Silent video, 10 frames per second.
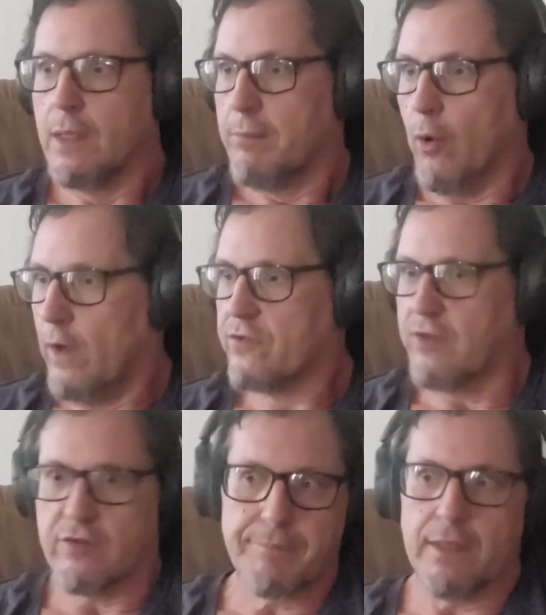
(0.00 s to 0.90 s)
But once it's
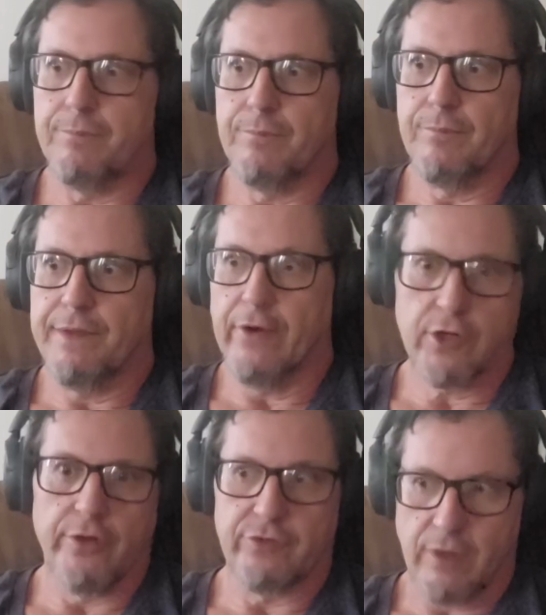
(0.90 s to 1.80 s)
accepted, the error
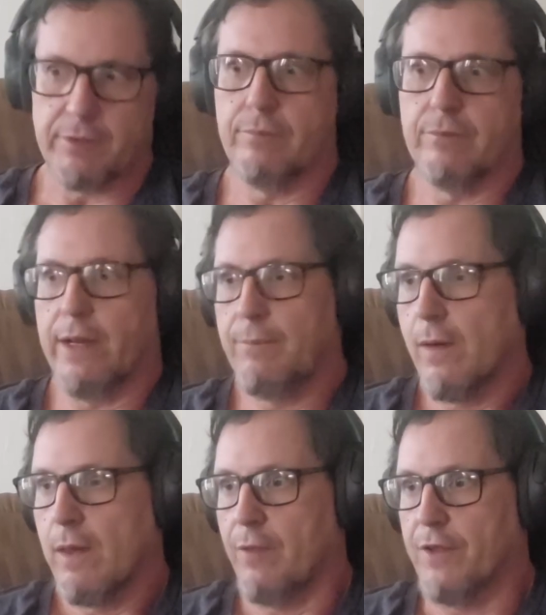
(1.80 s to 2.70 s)
code is accepted, right?
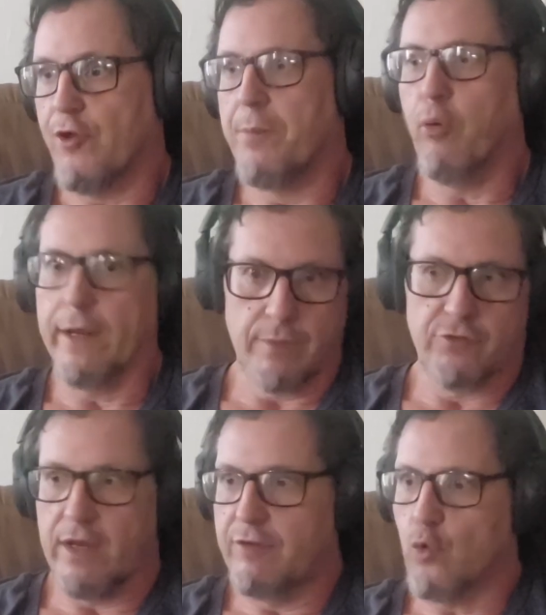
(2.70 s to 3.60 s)
That the third point,
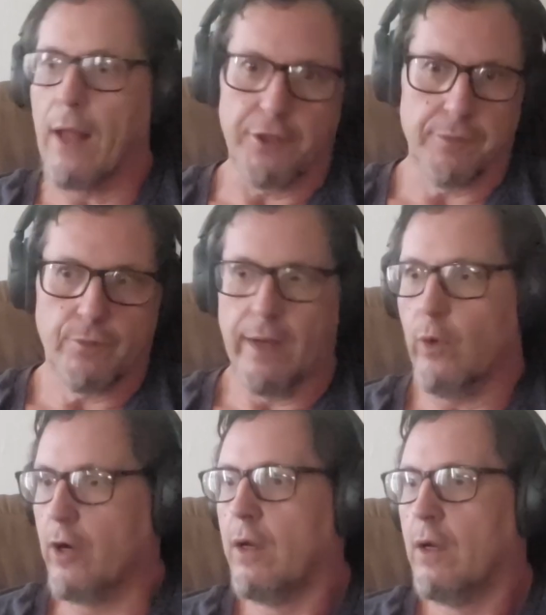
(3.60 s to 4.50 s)
instead of a duality, right,
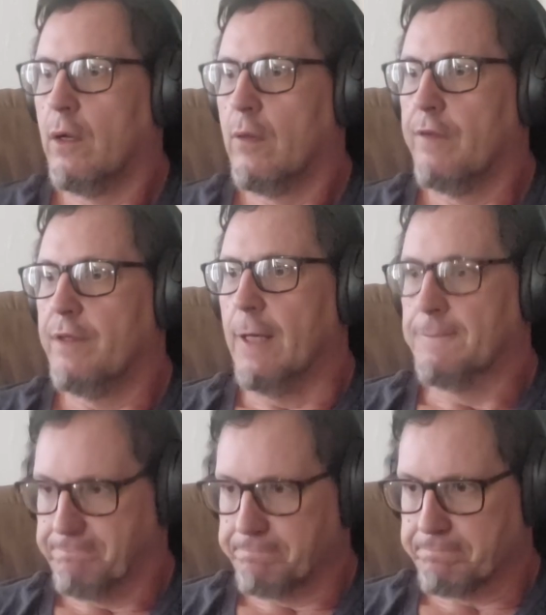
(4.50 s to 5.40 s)
where the
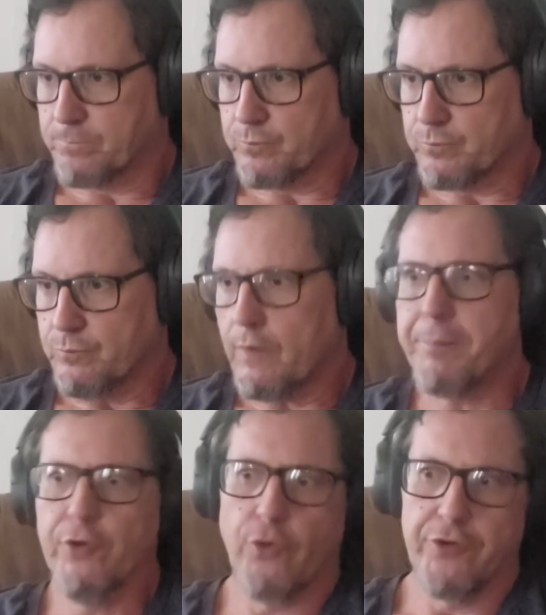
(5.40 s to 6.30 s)

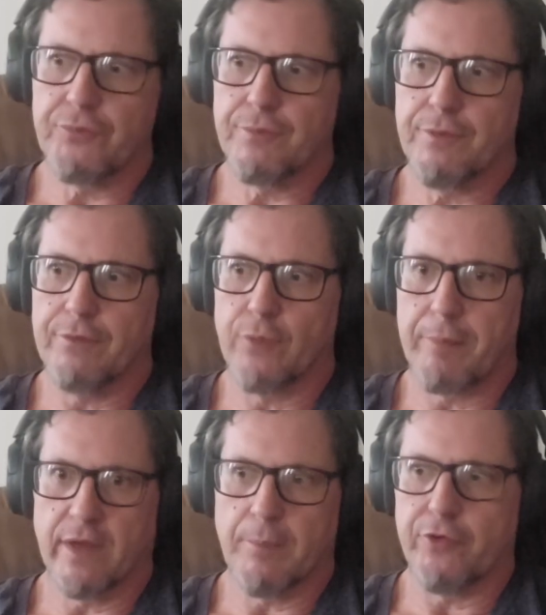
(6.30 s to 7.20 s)
pure source, those
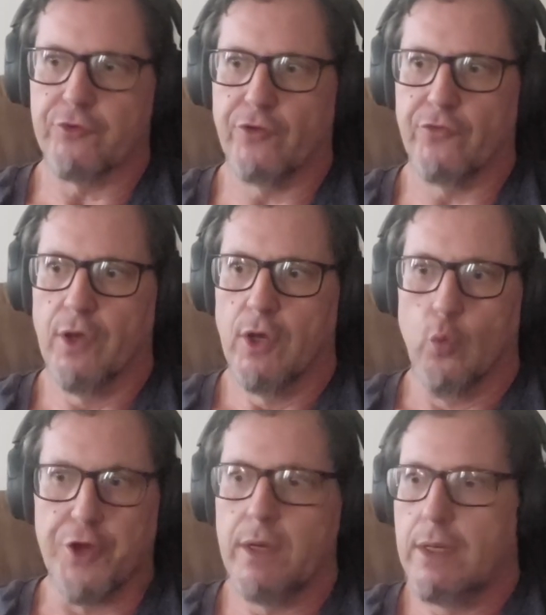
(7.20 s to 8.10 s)
representing the pure source,
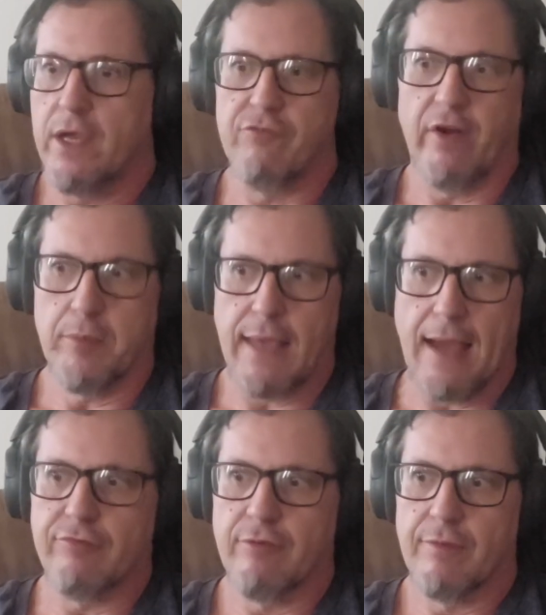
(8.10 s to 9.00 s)
would invariably
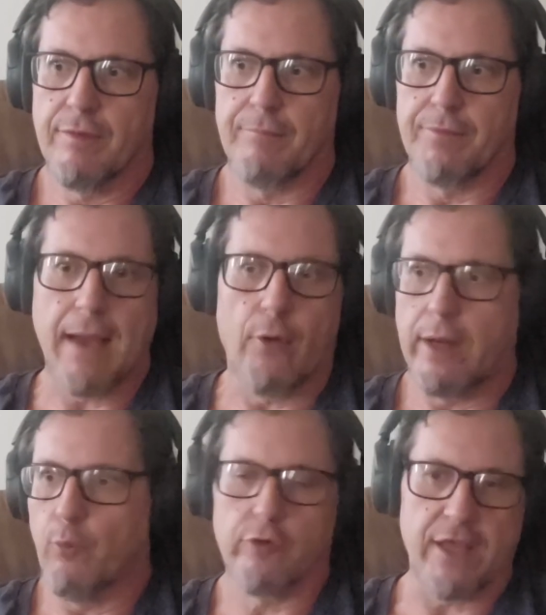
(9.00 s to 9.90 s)
have the power,
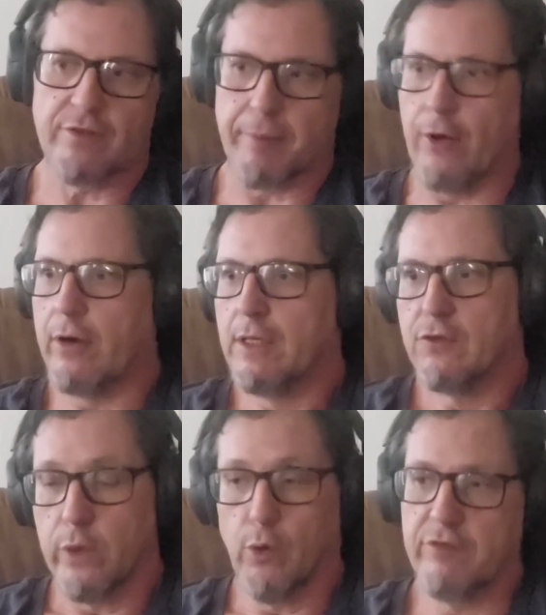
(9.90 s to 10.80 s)
and we're graced with the power. So
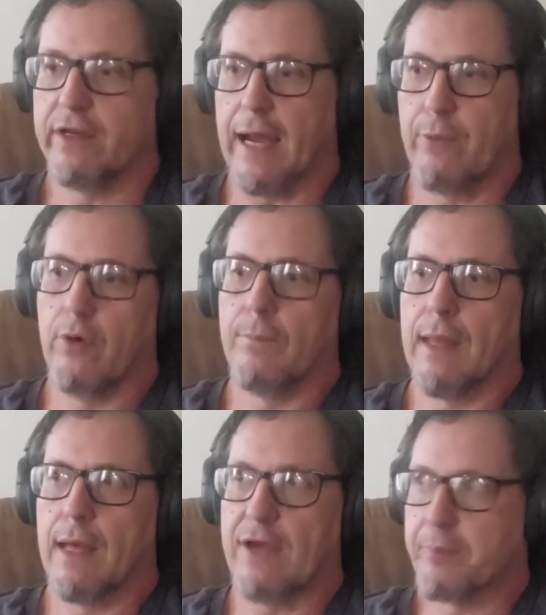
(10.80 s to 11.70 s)
we will live in a chiral
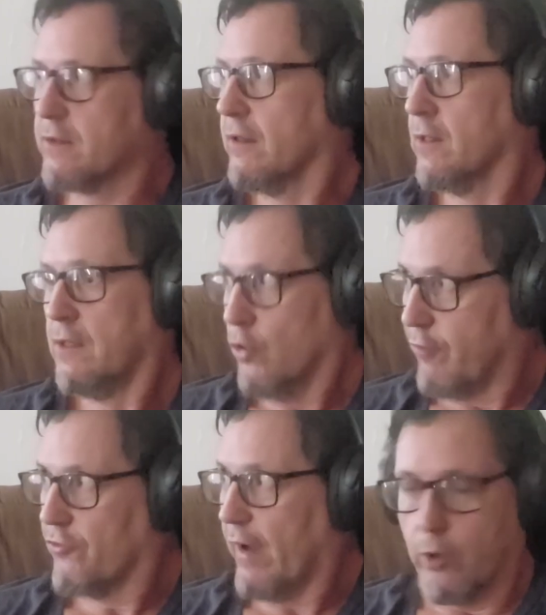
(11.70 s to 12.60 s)
aspect to a
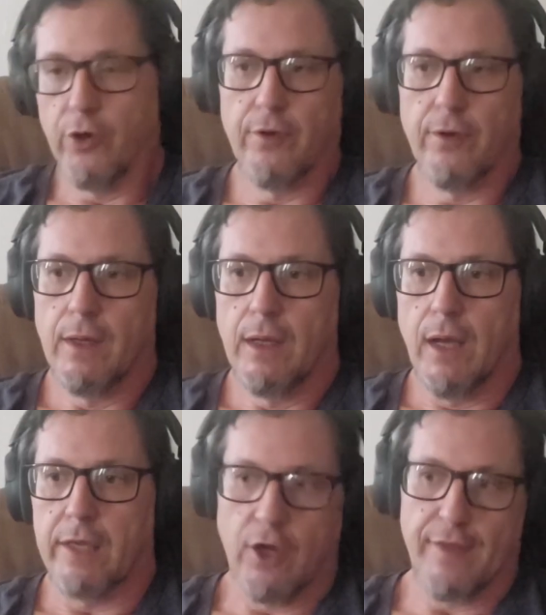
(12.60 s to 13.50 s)
falsified world
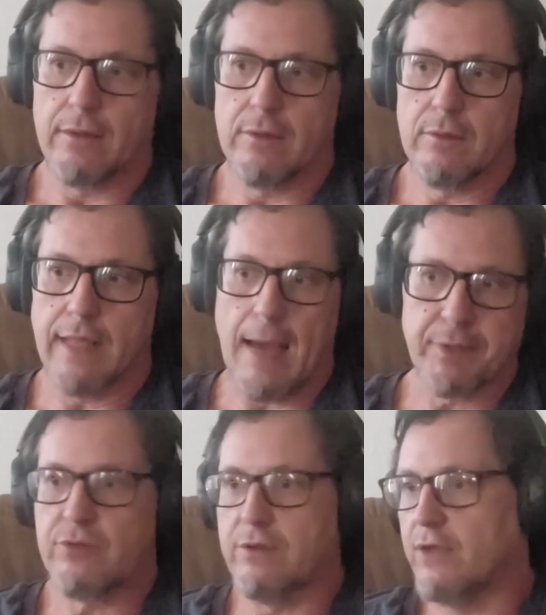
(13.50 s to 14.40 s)
until that
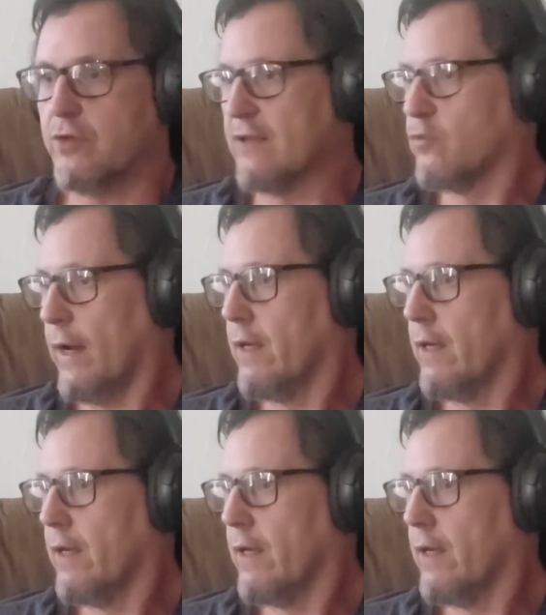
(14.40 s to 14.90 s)
happens. And so that's why